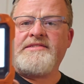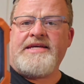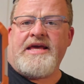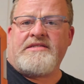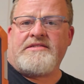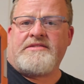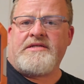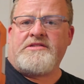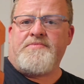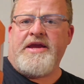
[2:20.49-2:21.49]

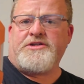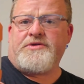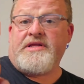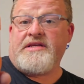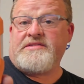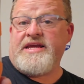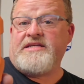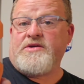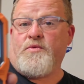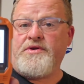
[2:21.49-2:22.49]
tests to make sure that this thing
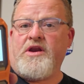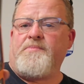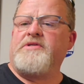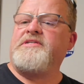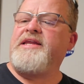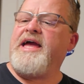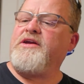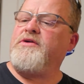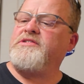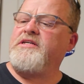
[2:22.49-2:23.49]
is at 100%
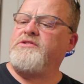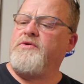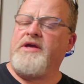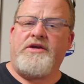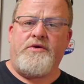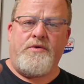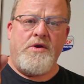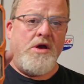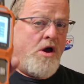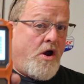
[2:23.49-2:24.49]
accuracy so that you